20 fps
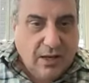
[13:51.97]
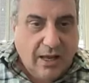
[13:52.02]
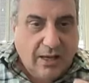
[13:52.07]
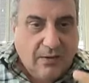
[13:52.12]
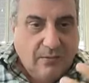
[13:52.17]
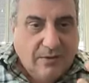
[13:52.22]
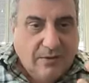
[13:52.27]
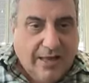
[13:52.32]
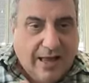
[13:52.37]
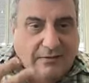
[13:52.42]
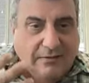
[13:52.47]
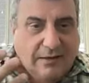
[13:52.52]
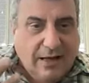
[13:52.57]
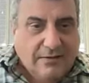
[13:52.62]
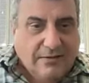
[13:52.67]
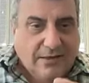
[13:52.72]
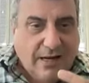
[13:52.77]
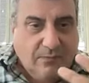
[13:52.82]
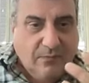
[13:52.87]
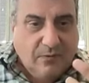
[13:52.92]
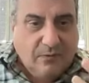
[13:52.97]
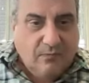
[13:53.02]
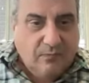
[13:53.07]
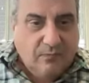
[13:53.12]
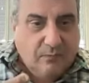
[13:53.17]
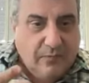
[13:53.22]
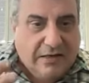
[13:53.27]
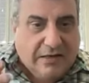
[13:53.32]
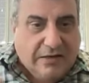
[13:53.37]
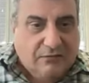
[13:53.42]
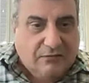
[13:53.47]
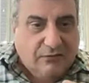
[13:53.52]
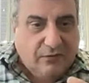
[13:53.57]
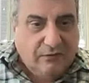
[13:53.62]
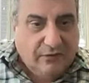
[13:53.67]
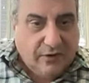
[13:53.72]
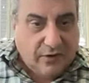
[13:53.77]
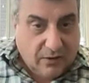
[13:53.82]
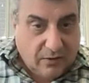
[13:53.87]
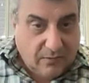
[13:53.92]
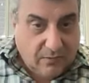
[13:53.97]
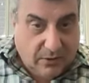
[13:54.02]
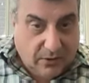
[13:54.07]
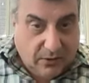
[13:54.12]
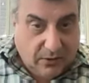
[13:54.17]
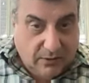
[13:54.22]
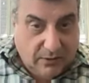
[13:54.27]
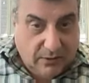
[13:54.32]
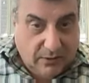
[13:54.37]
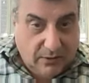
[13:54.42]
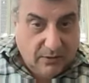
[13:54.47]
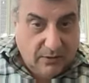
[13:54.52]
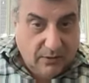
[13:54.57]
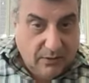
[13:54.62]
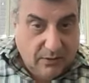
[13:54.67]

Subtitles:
And without that type of meaningful variability,